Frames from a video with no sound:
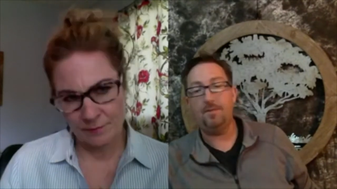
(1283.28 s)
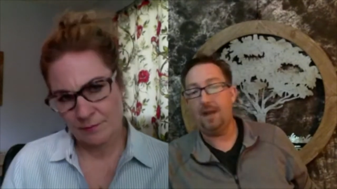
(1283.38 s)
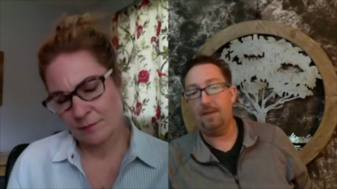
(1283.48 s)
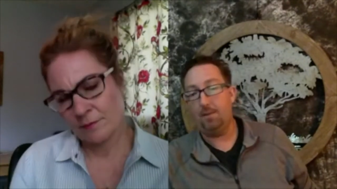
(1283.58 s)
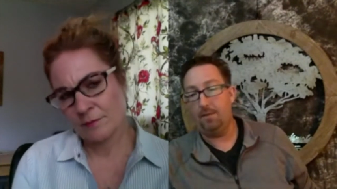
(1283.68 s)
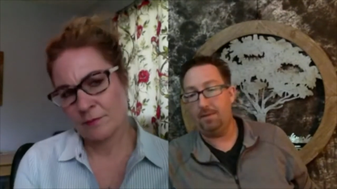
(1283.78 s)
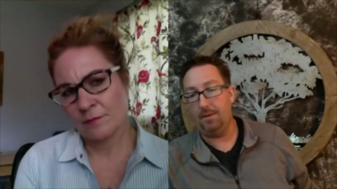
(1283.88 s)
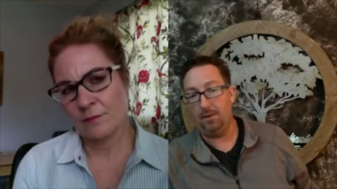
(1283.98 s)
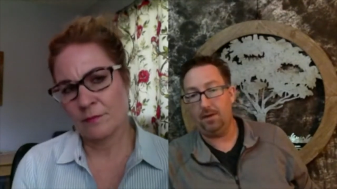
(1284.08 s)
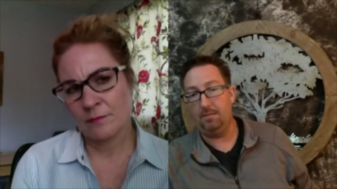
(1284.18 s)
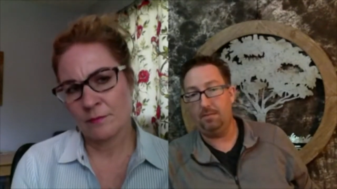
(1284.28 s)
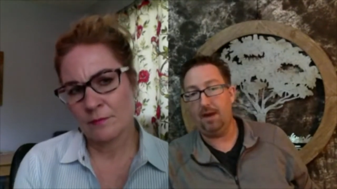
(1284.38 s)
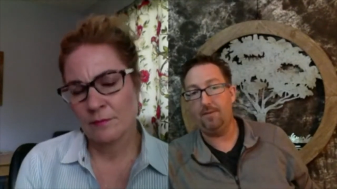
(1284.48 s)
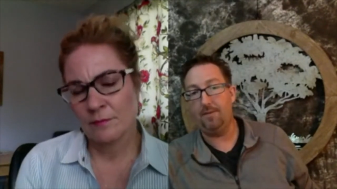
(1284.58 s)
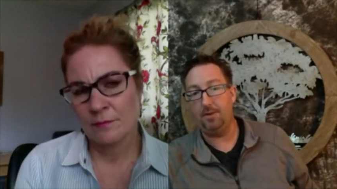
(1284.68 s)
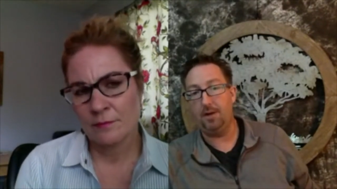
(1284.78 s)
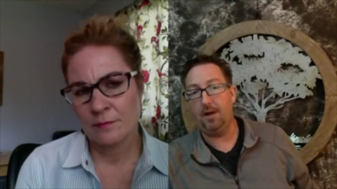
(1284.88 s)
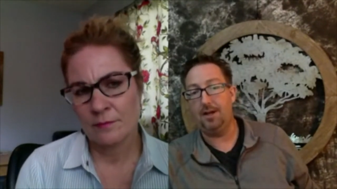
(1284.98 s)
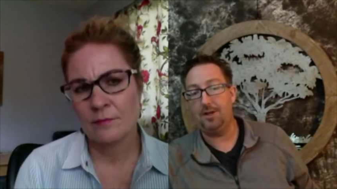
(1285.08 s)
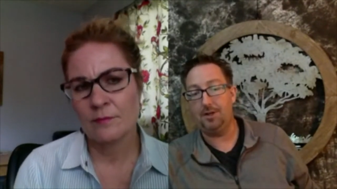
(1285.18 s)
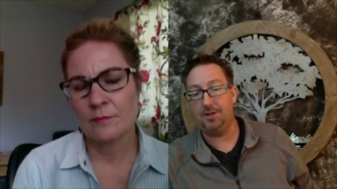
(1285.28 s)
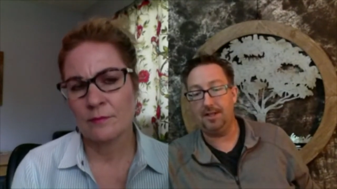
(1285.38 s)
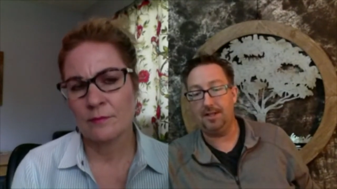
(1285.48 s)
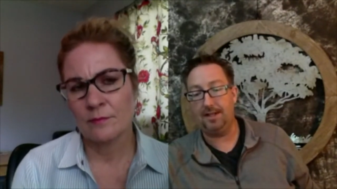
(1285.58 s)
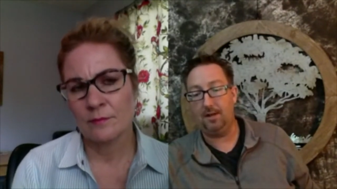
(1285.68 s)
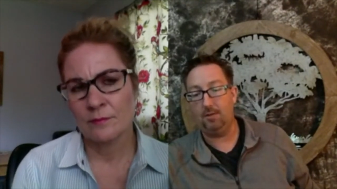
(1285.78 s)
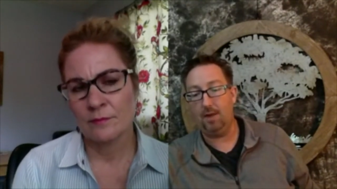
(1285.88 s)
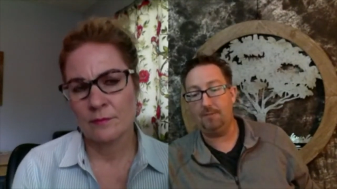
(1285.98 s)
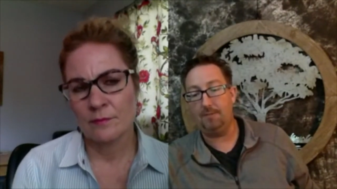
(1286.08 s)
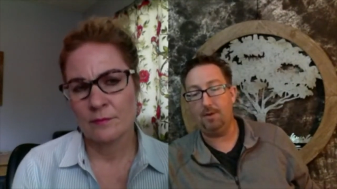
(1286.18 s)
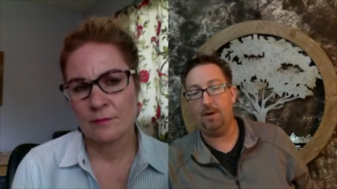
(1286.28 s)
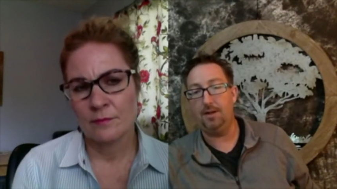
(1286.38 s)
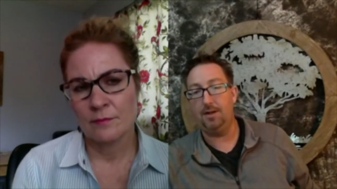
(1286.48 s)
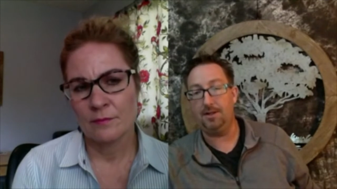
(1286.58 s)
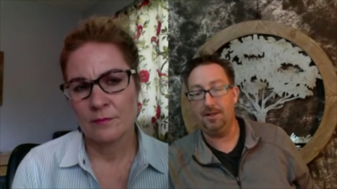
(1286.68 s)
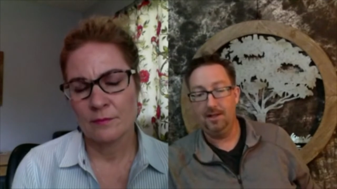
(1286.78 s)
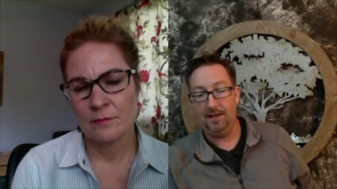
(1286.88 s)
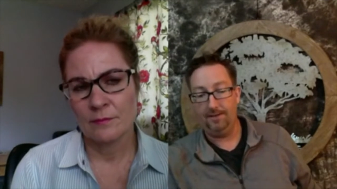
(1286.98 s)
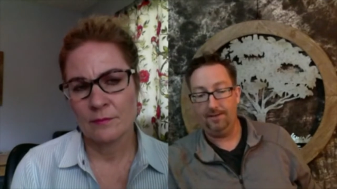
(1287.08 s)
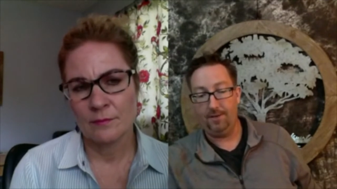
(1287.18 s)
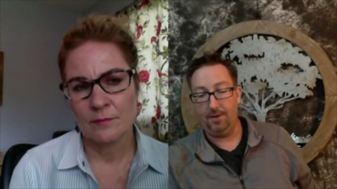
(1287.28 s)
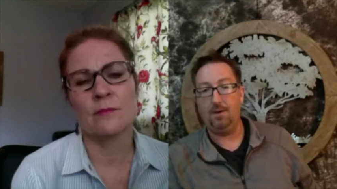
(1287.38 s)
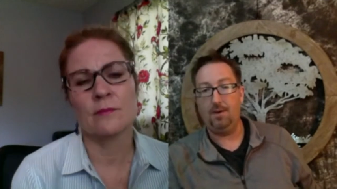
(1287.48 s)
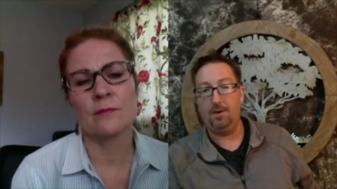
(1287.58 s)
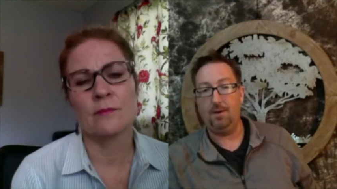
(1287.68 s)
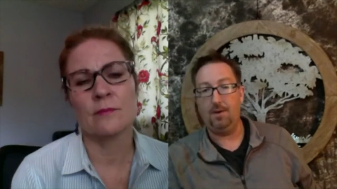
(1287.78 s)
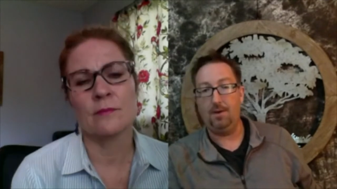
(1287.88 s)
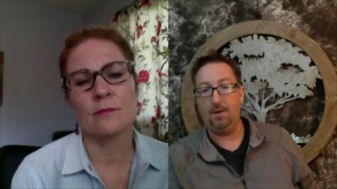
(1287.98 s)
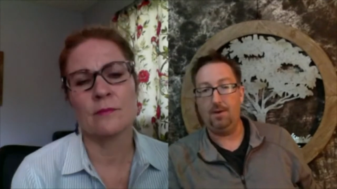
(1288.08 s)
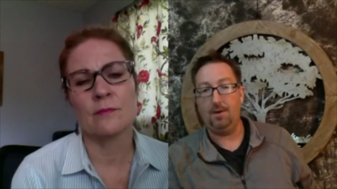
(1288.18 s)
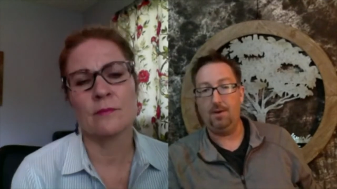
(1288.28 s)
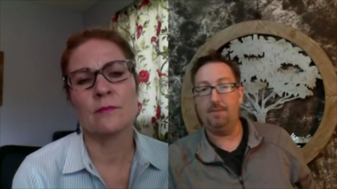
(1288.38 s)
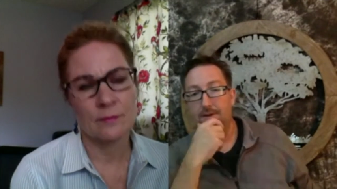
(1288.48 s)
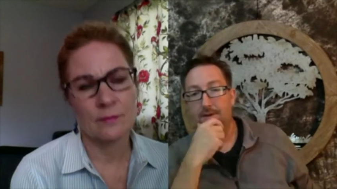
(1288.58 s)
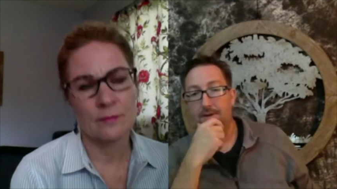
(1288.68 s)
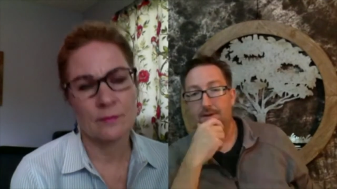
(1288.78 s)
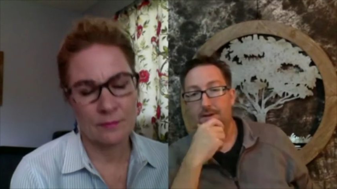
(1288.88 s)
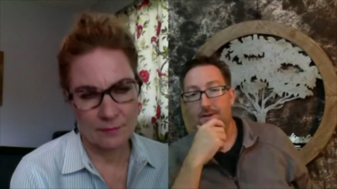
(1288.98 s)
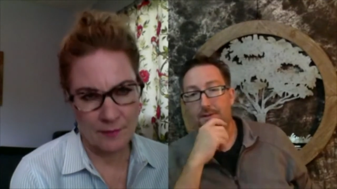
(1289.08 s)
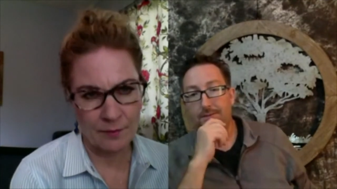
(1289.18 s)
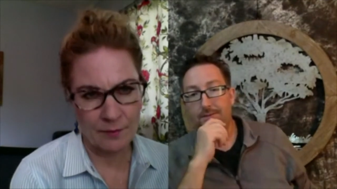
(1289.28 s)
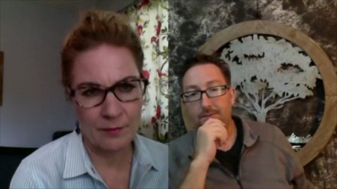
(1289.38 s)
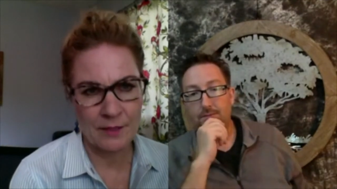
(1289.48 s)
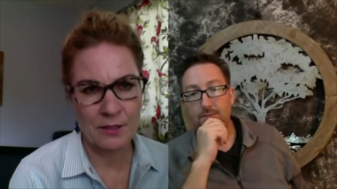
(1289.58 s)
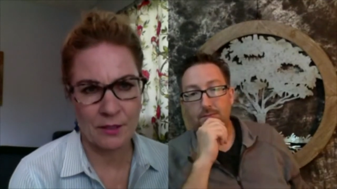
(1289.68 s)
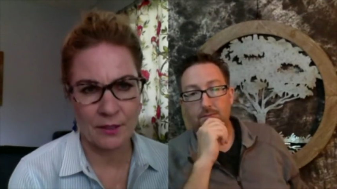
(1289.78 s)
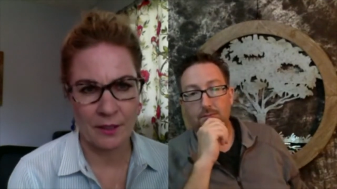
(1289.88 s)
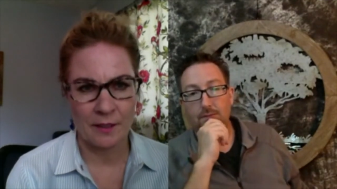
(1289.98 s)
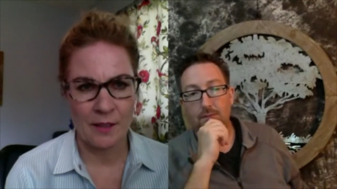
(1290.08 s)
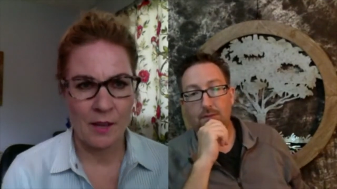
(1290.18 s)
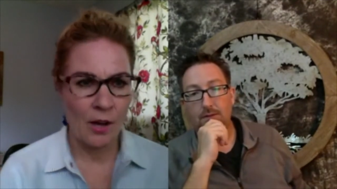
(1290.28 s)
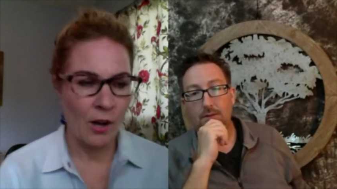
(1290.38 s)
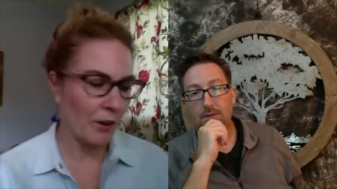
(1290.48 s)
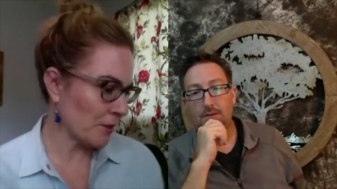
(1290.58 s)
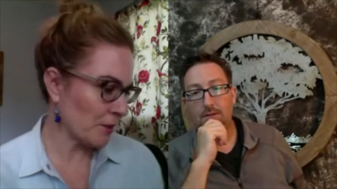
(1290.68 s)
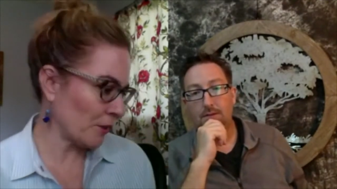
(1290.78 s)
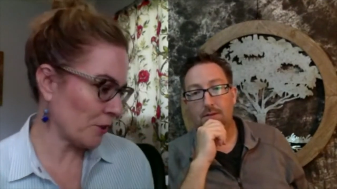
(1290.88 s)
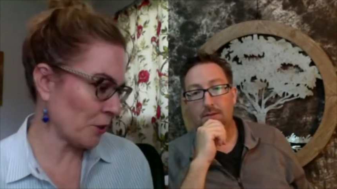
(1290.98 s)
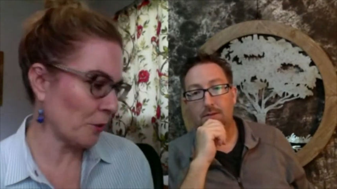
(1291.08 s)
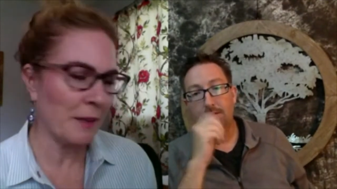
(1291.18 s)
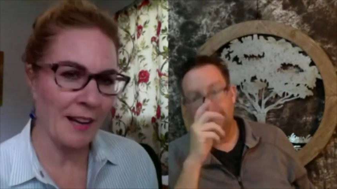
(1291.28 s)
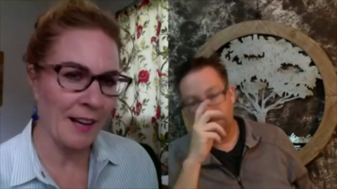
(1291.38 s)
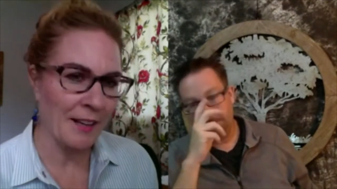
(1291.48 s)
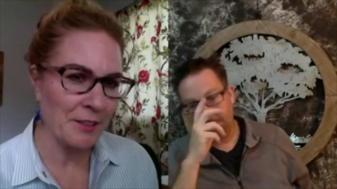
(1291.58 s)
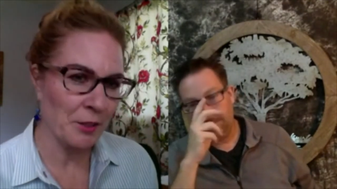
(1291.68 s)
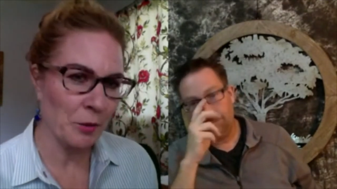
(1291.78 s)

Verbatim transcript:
Speaker 1: then from that point, people are going to buy from you or not. It's just getting that right product in front of the right person with the right message.
Speaker 2: Yeah, that's great. Okay, so you told me to ask